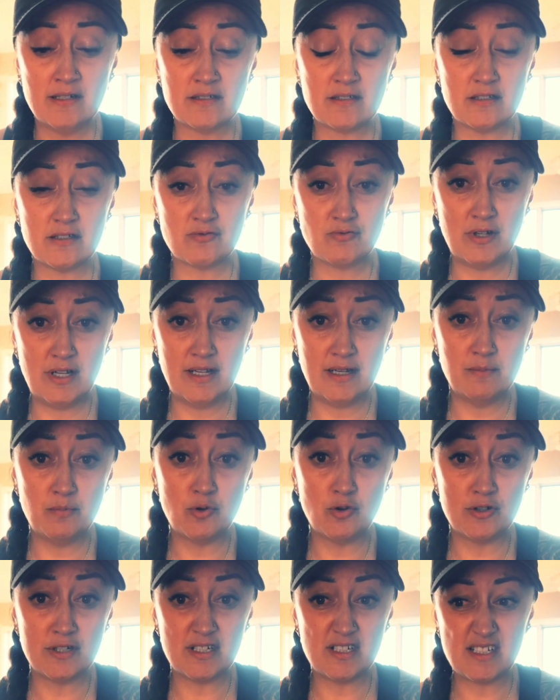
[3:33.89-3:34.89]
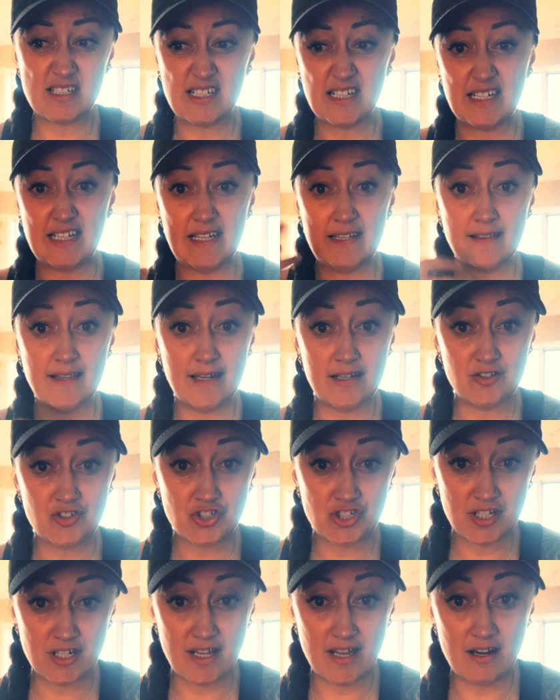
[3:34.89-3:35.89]
So it's really important to get that
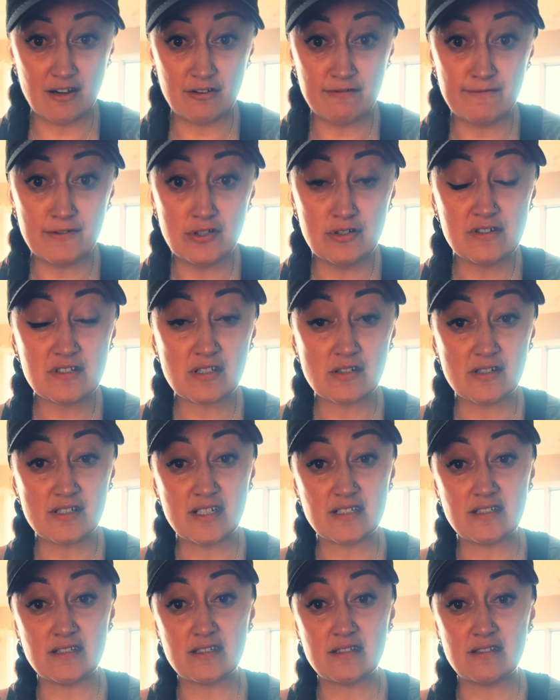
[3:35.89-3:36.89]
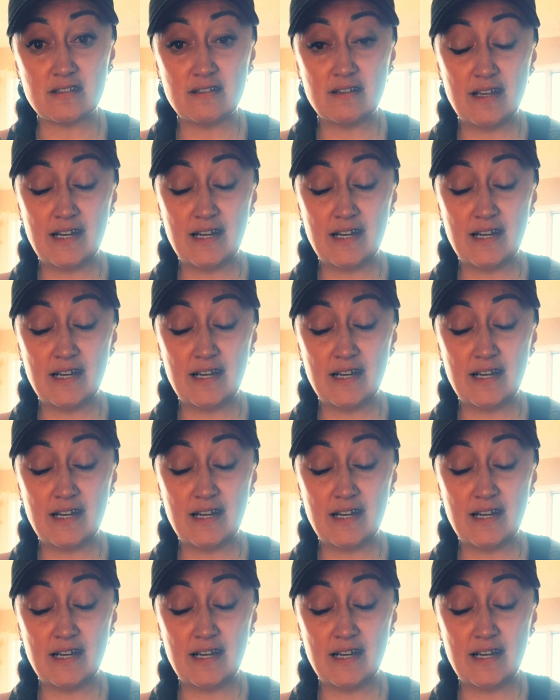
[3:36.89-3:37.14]
shit out of you so it doesn't,